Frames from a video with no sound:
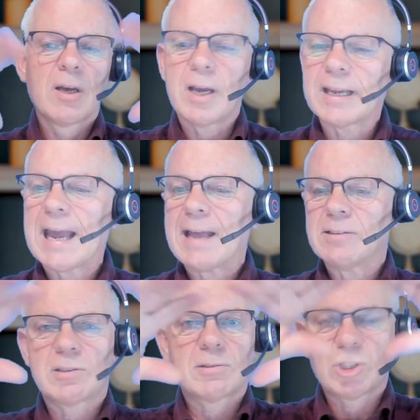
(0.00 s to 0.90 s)

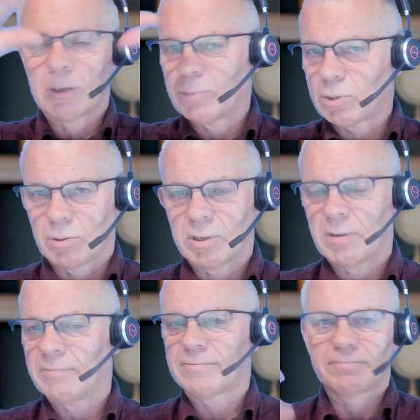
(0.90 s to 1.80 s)
against some sort
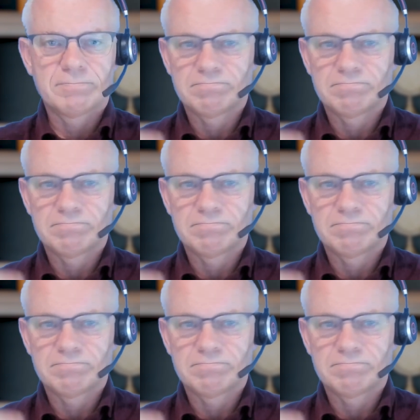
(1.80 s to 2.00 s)
of,